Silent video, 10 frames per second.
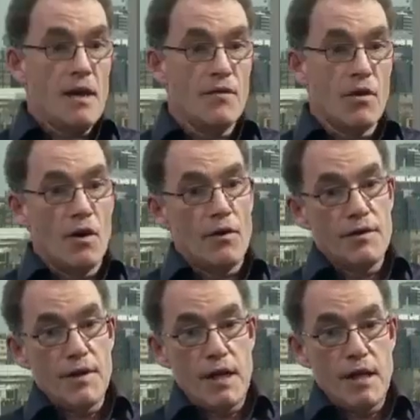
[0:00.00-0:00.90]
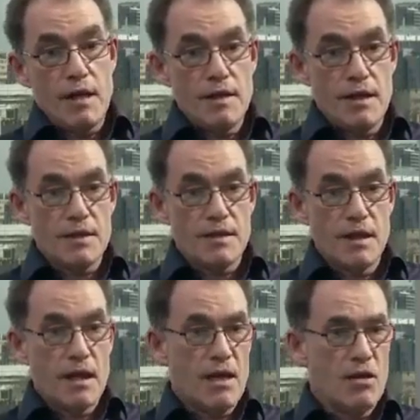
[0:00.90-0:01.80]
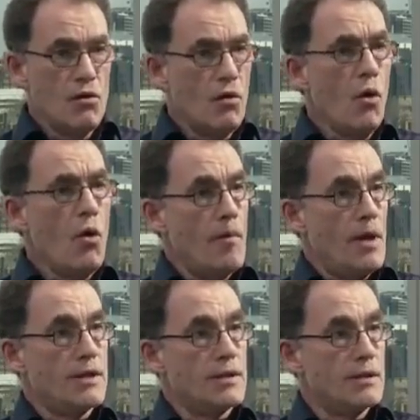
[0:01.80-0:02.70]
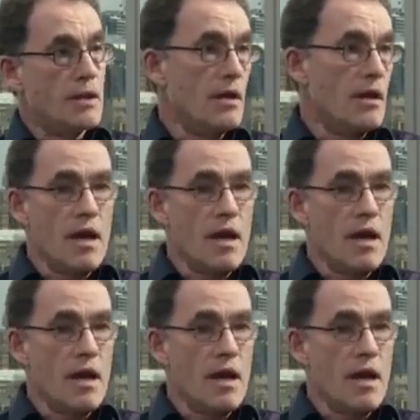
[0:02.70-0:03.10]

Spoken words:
now you've got this enormous